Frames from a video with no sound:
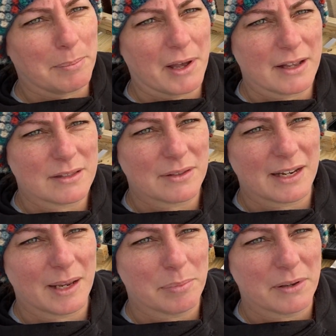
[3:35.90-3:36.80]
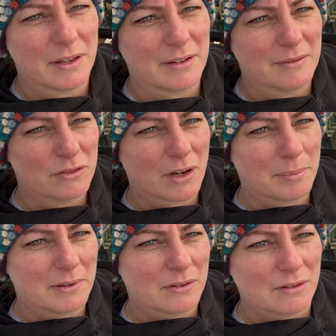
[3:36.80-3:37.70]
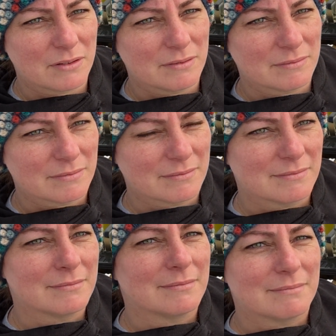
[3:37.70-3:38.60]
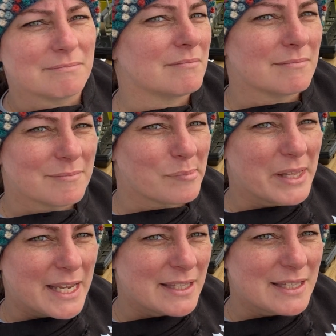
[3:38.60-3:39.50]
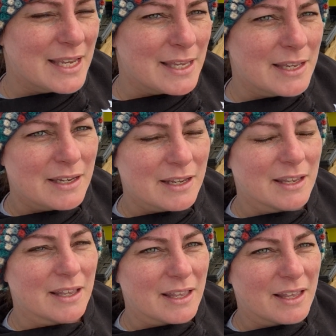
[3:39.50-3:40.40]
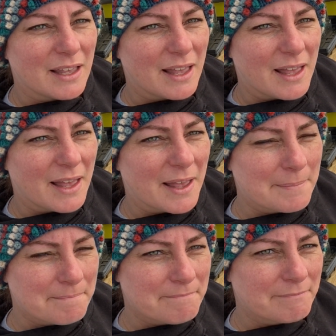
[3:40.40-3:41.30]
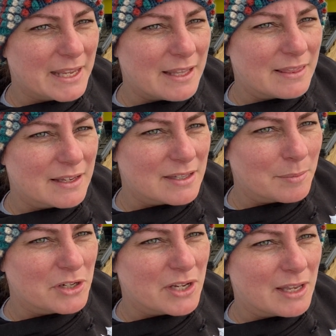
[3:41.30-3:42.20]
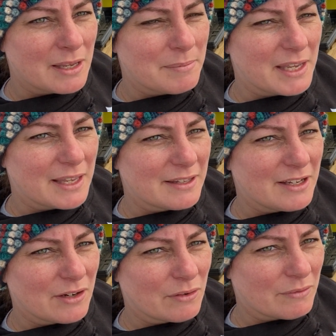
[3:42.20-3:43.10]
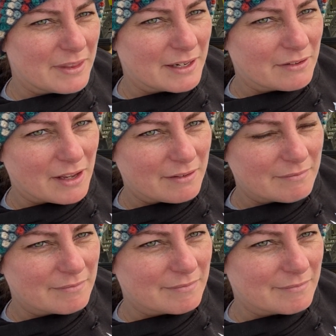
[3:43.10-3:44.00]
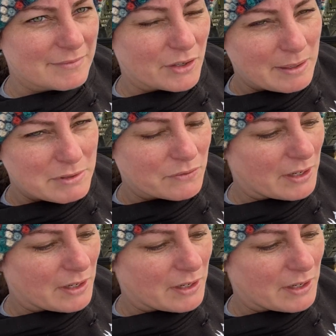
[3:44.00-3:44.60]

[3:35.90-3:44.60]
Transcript: pots that I put tropical plants in the summertime, and they're empty